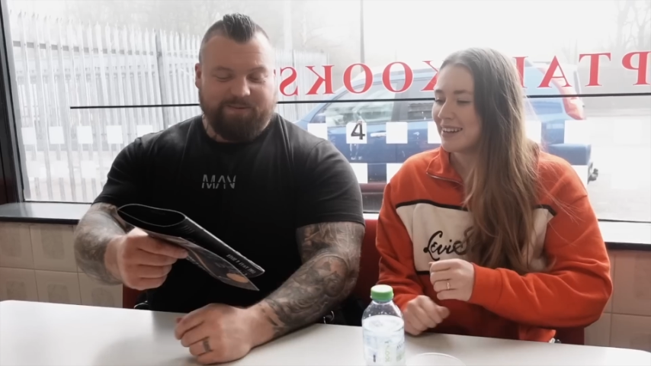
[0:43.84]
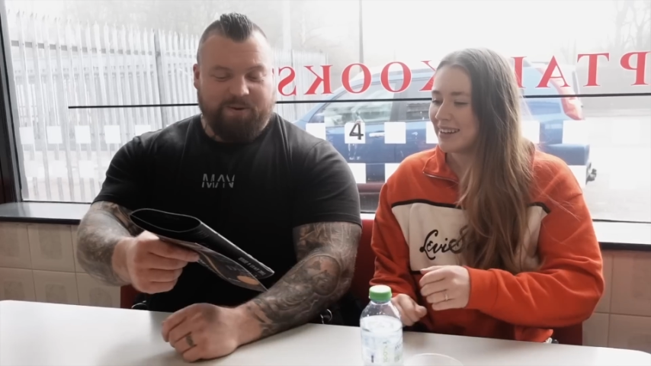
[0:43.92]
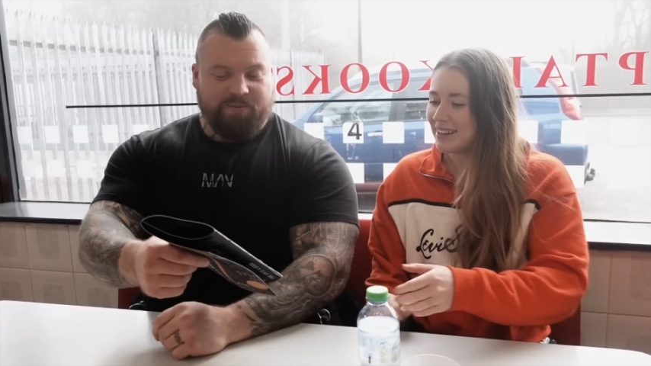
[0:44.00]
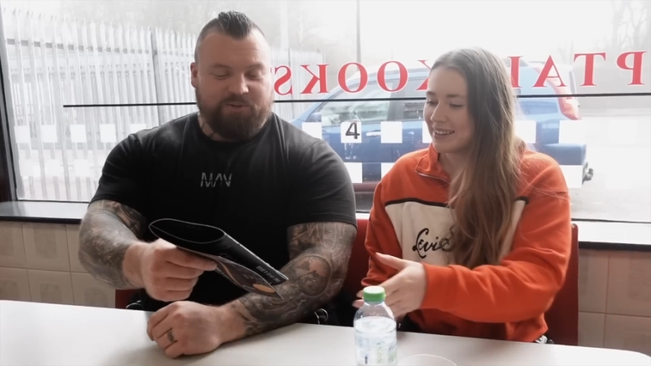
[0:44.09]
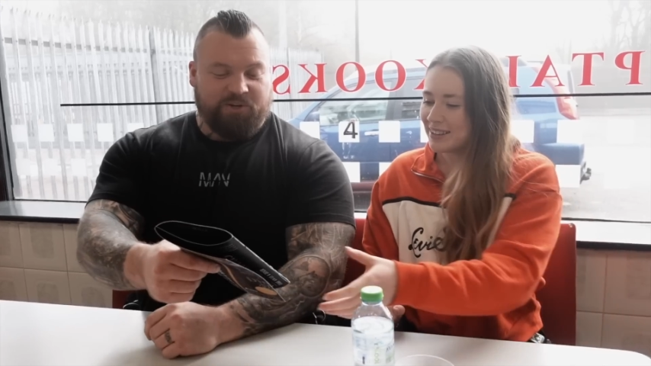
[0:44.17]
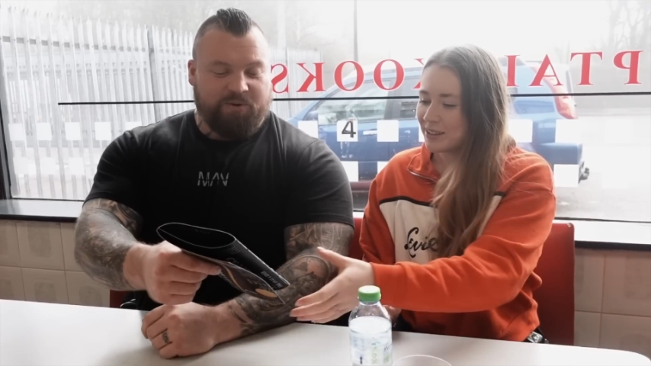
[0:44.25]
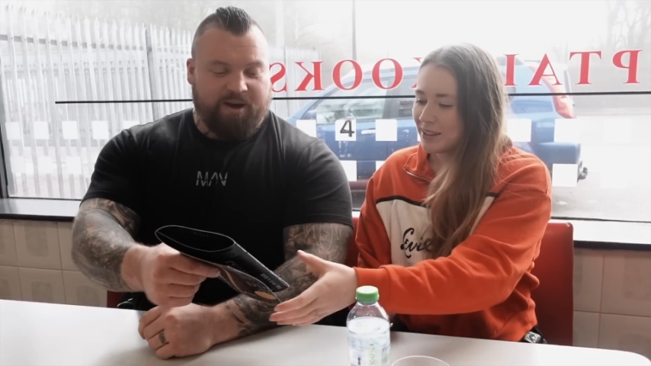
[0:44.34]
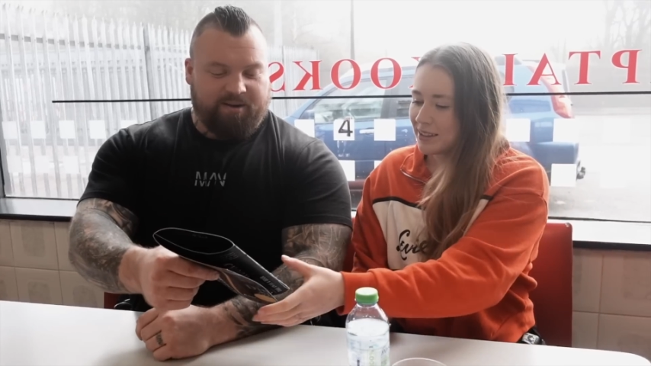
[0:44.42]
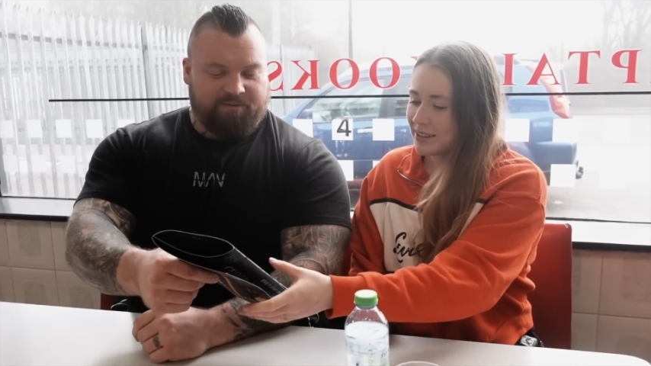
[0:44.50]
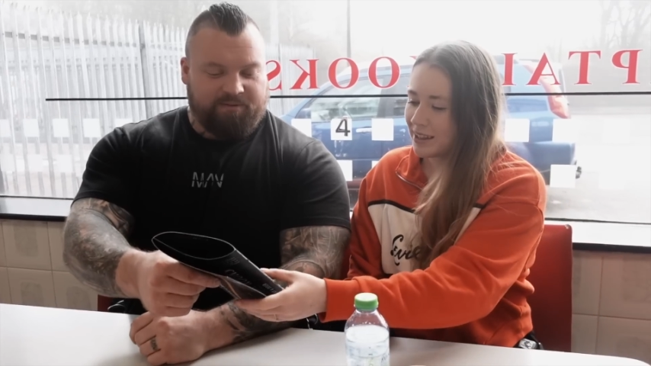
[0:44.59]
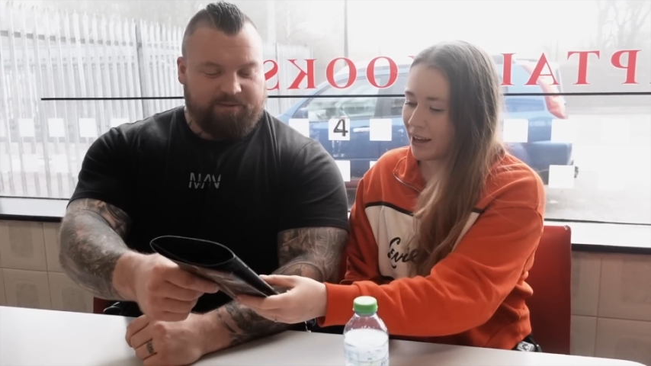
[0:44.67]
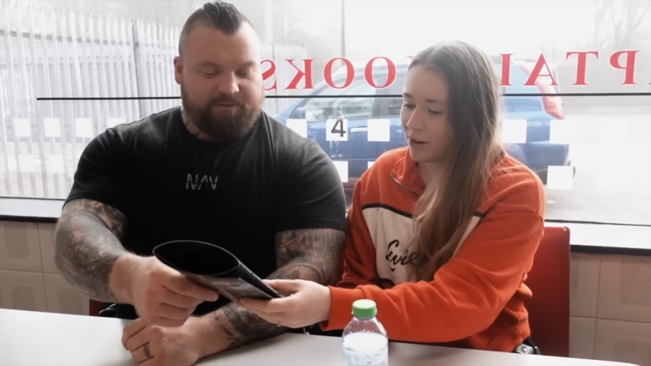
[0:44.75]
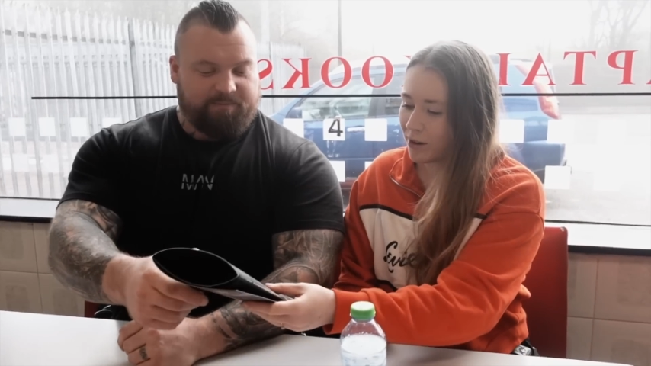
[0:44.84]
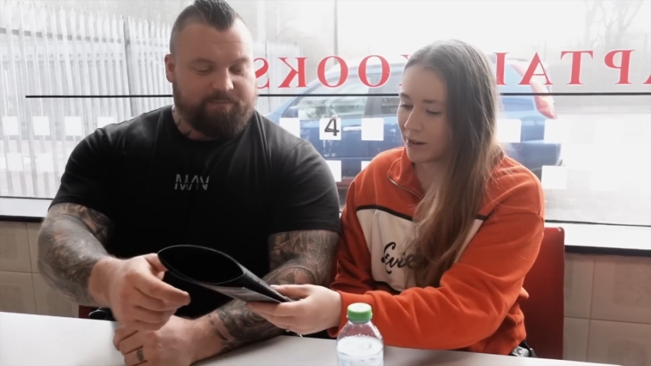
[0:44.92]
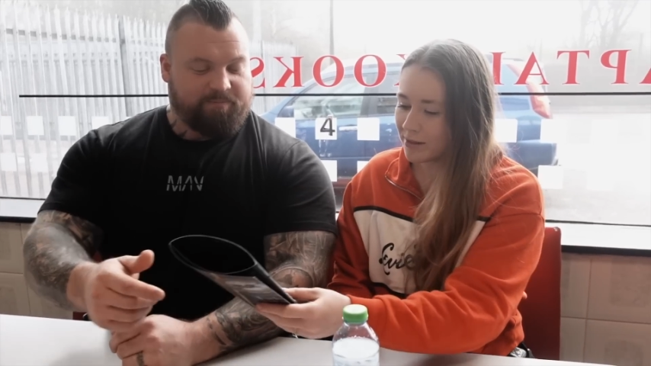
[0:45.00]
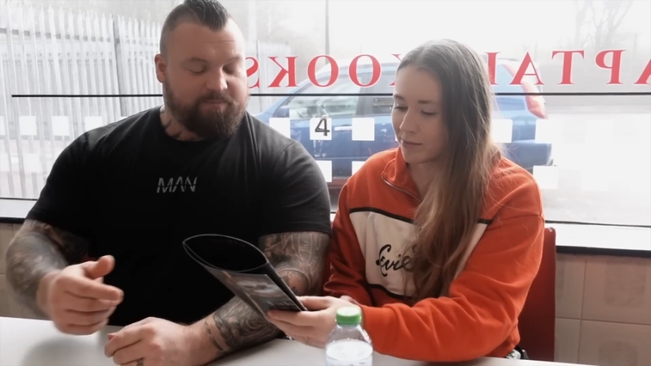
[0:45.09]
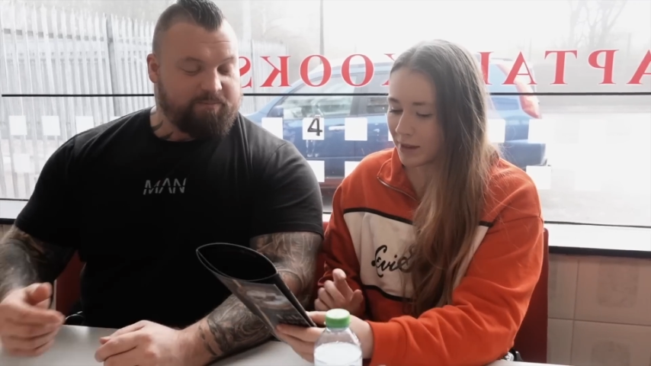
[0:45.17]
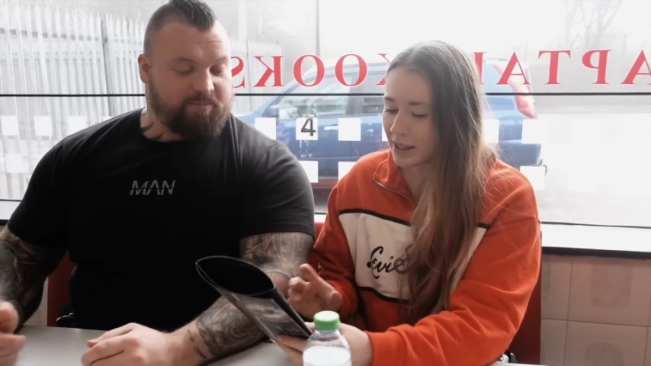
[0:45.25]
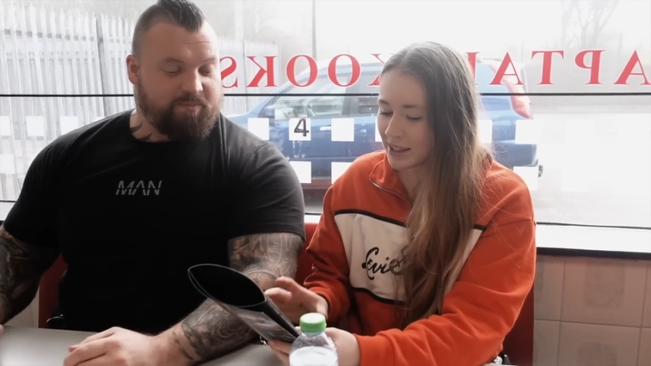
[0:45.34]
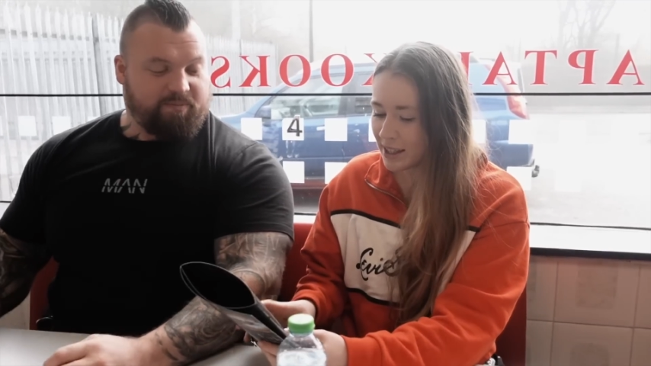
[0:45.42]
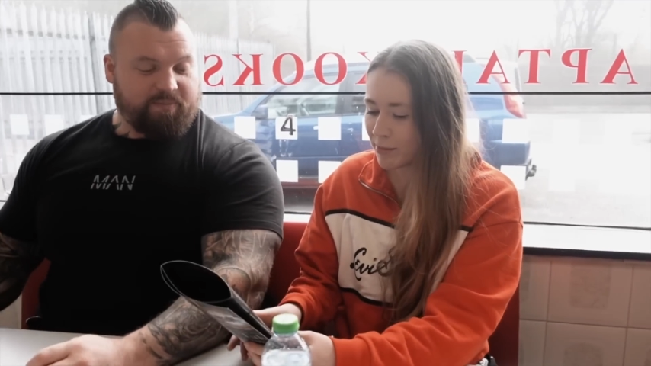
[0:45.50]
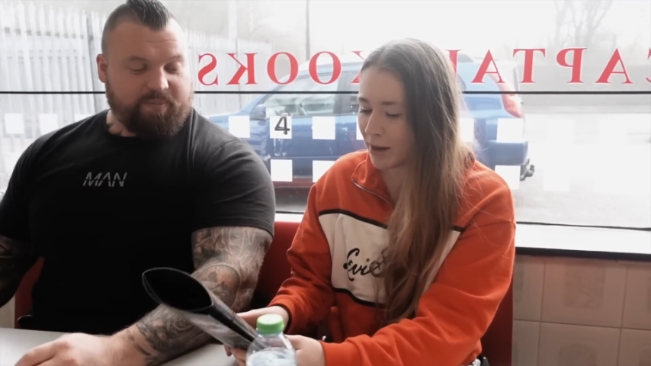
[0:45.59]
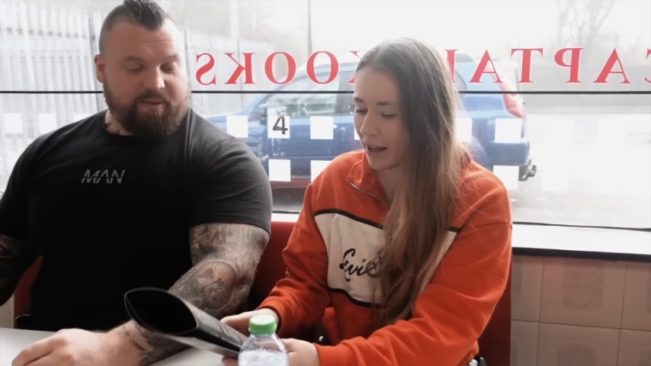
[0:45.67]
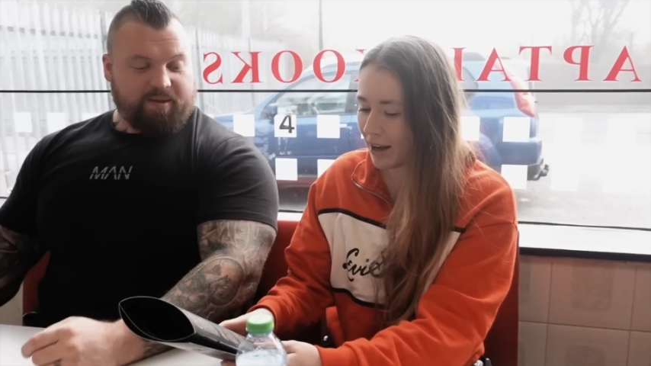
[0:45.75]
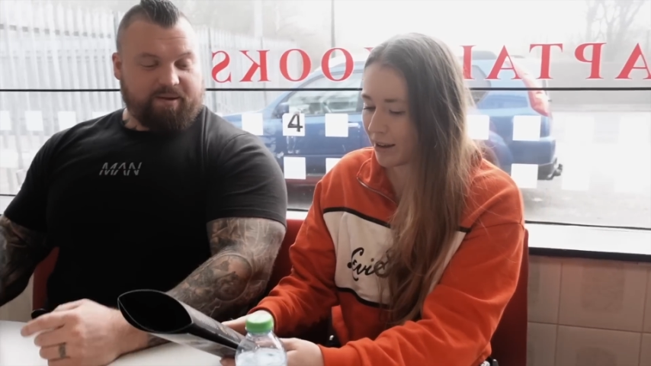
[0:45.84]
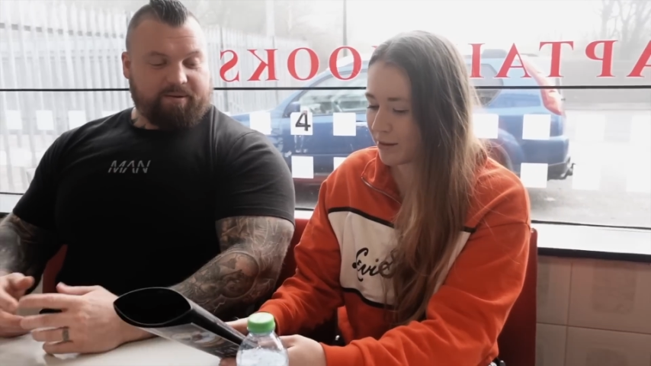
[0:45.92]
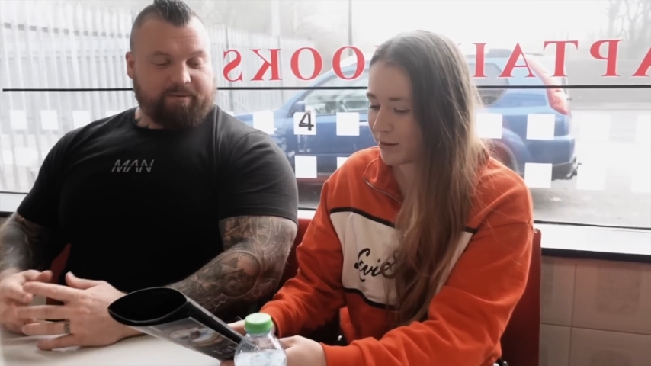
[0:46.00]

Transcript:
Speaker 1: What would you have?
Speaker 2: So similar,